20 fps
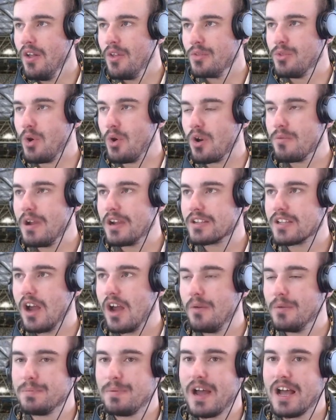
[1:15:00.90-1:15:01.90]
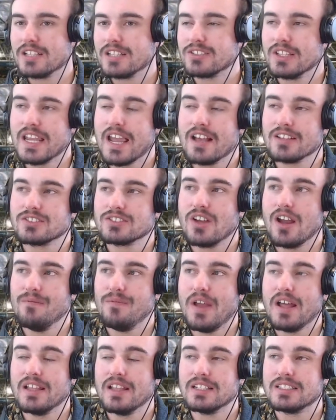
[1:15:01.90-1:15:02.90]
Thought about going with the pass on the outside.
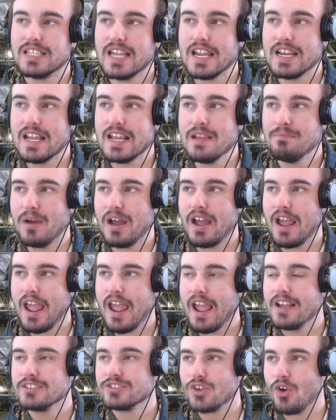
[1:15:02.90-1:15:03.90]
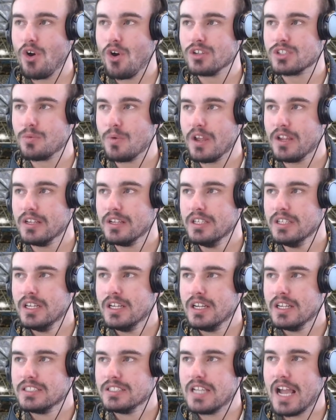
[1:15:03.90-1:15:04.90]
Valentini, but hangs on to it.
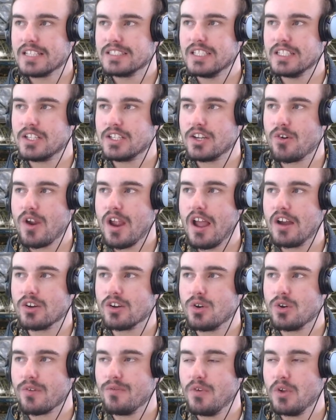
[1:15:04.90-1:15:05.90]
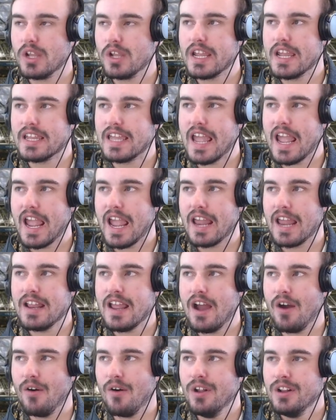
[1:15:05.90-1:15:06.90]
Takes it to ground. Kuravili again
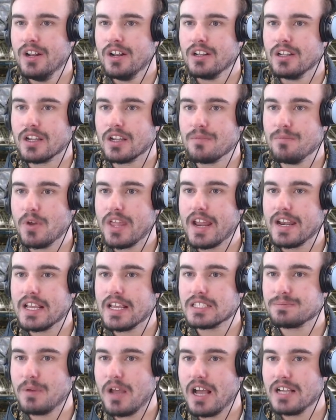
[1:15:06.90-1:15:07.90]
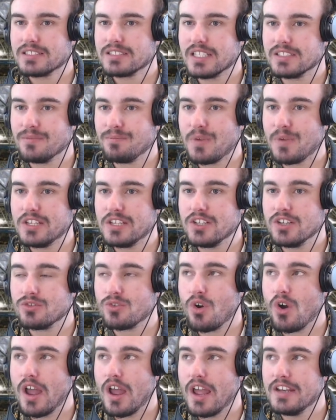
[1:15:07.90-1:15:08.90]
now. Looking for that next pass. Isn't Fijian
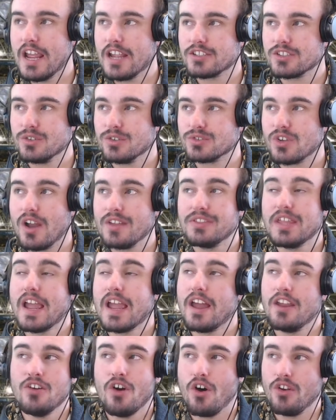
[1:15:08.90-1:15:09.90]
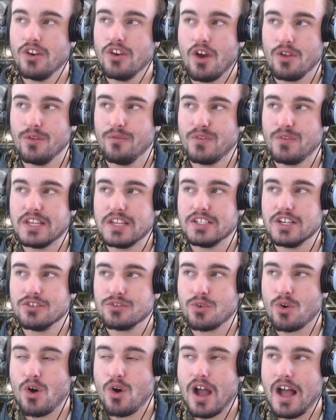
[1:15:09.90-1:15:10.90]
Drua a national side? They are not, no. The Fijian
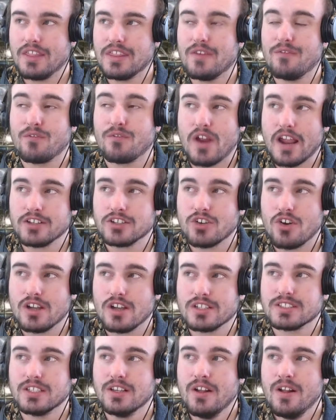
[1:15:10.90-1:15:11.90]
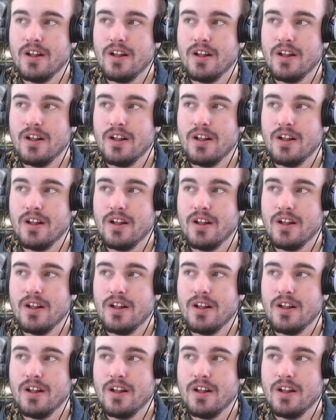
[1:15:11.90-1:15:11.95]
Drua are the franchise.